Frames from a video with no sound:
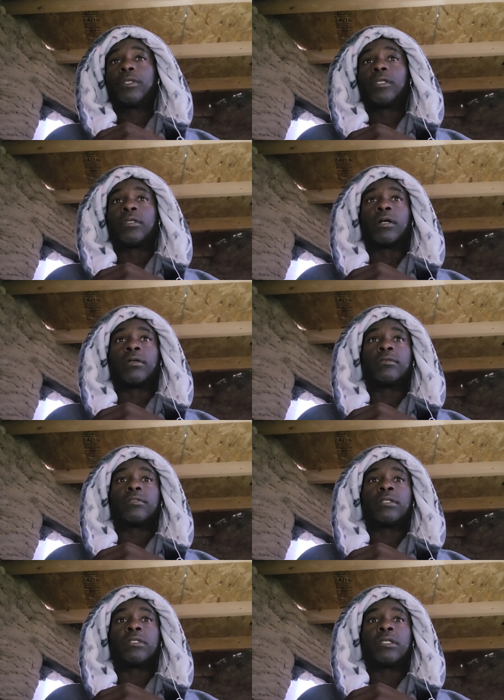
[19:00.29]

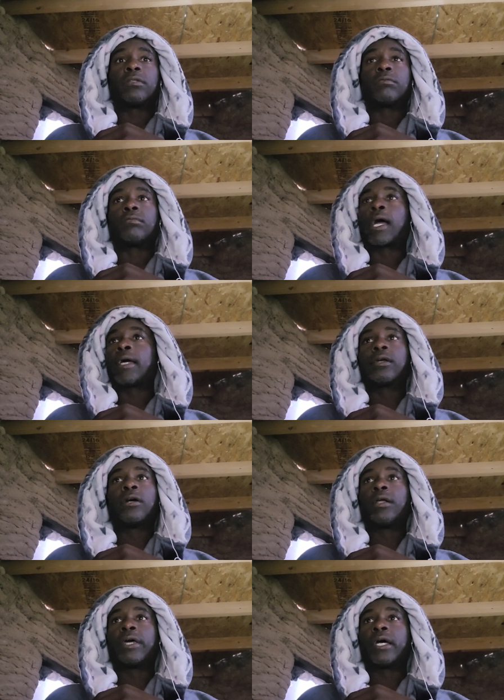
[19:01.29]
writing
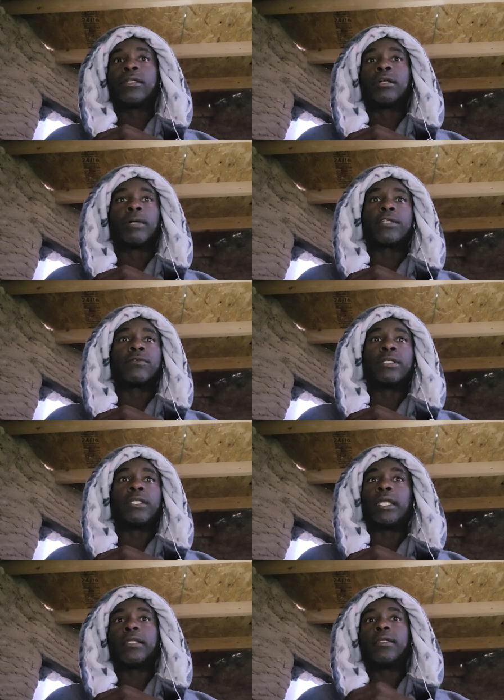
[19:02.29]
all that, nobody's
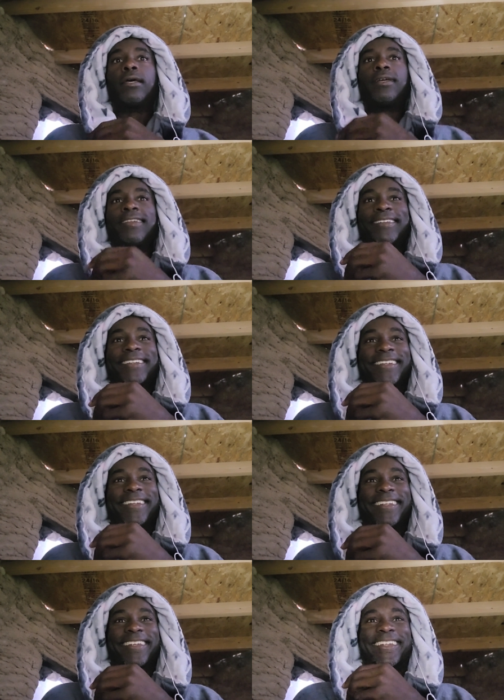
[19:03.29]
reading that.
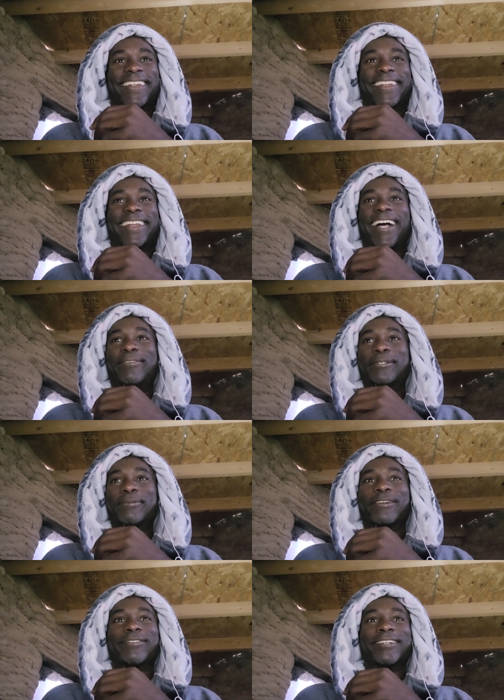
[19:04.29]
I
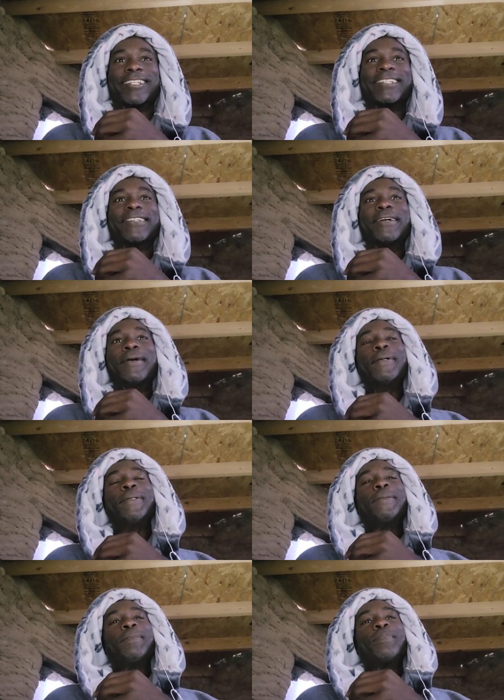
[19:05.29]
wouldn't want to read
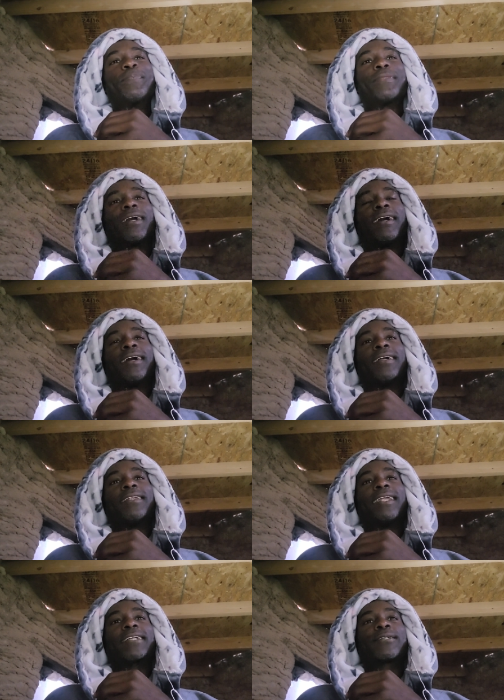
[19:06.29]
it.
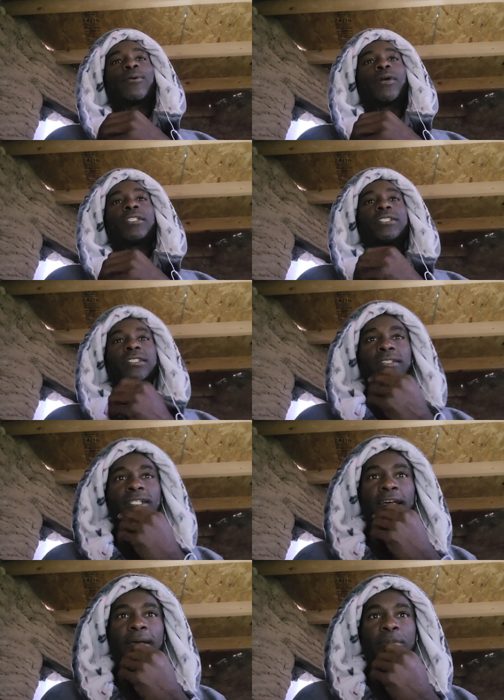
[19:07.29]
Next question, the
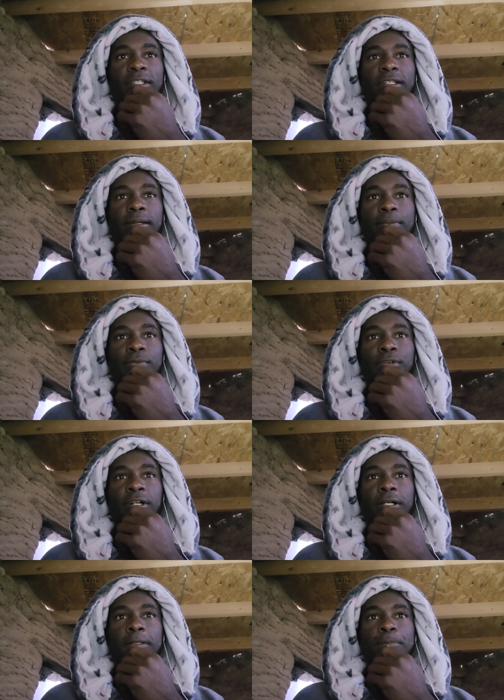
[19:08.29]
comment comes
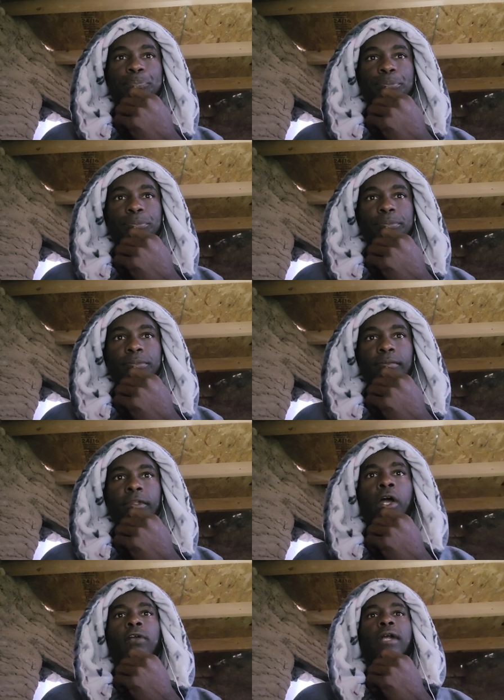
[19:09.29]
from
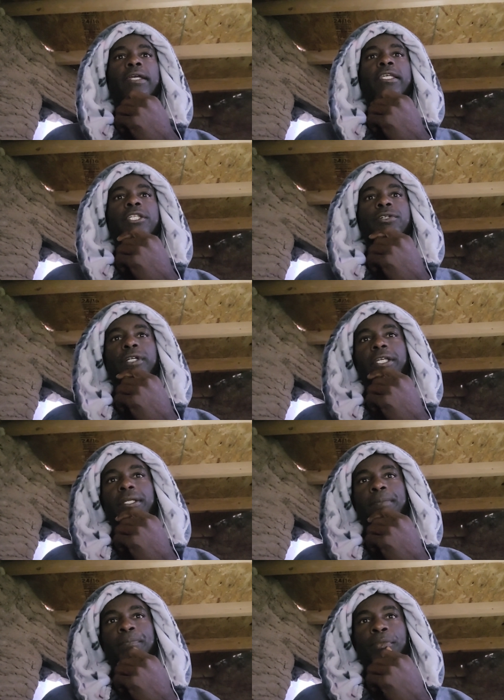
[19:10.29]
Our Rocky
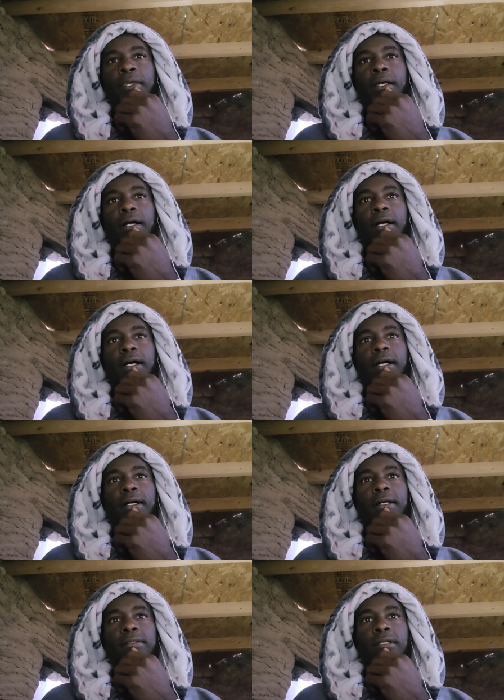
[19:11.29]
Dream.
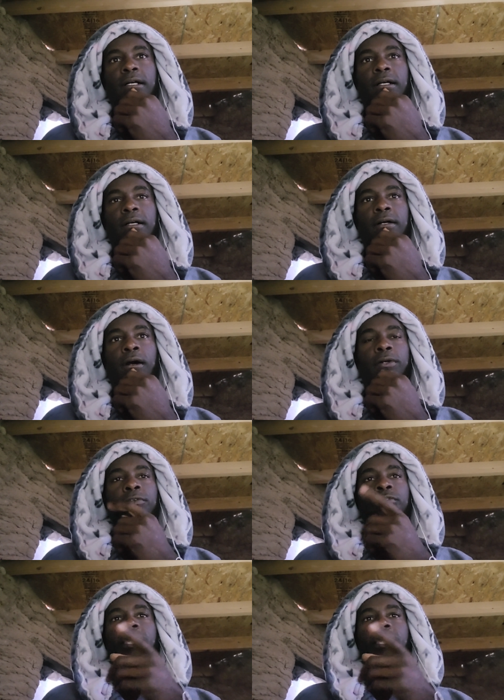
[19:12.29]
If you